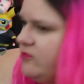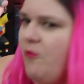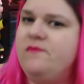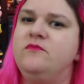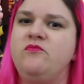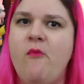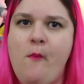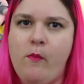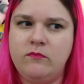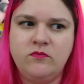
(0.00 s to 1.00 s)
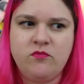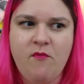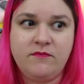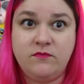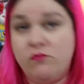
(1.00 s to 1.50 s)
that fast because there were 50 of
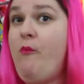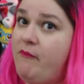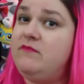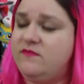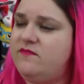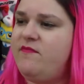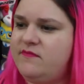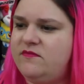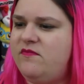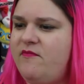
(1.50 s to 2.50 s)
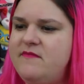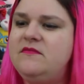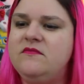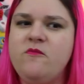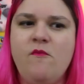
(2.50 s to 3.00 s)
us. And
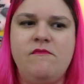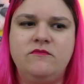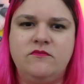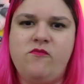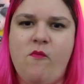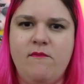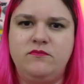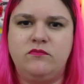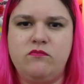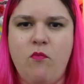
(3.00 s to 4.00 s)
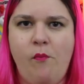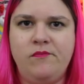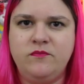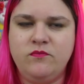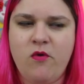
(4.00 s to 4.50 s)
they kept having to take all of our stuff off
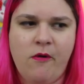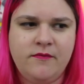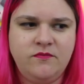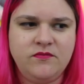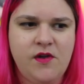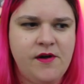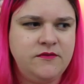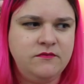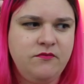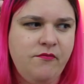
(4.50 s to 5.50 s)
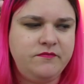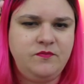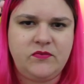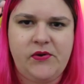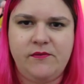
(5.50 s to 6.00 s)
and put it back on because they got us a
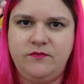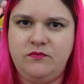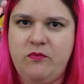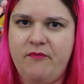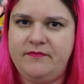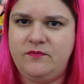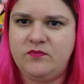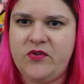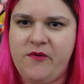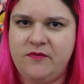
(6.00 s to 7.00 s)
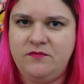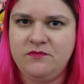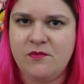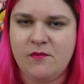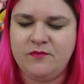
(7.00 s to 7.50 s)
bus that was only for 42,
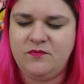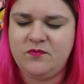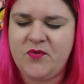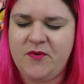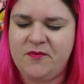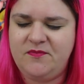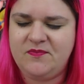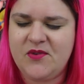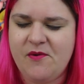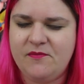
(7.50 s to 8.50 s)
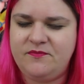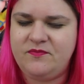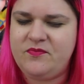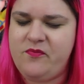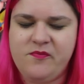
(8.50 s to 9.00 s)
and we had 50
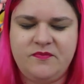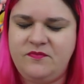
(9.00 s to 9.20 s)
people.